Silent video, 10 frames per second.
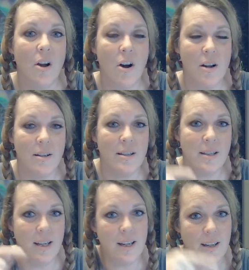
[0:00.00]
on to
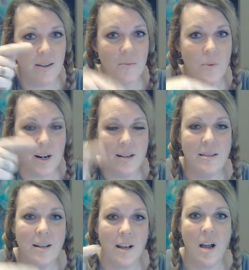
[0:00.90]
see what
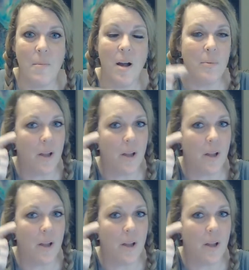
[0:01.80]
else had come up.